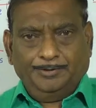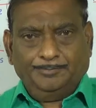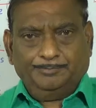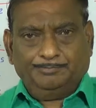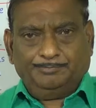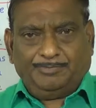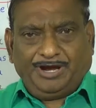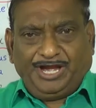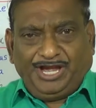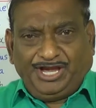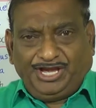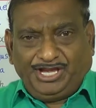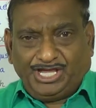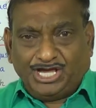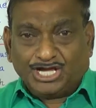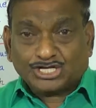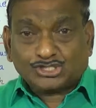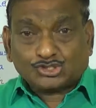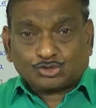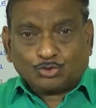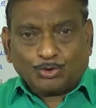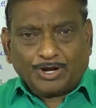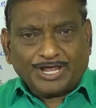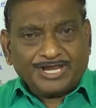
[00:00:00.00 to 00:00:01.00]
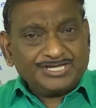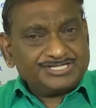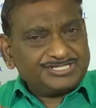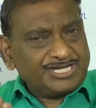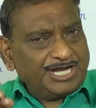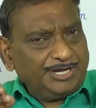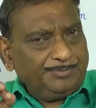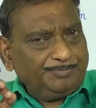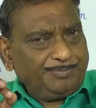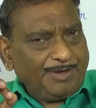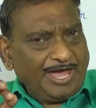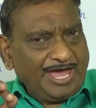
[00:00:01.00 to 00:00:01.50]
My dear students
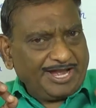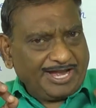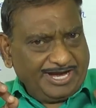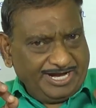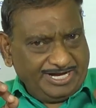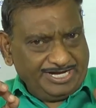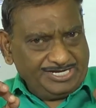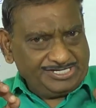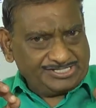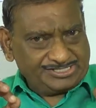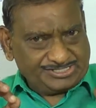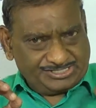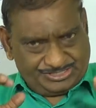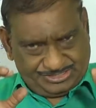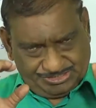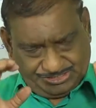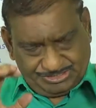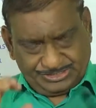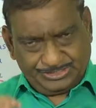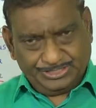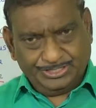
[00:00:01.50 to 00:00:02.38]
and parents,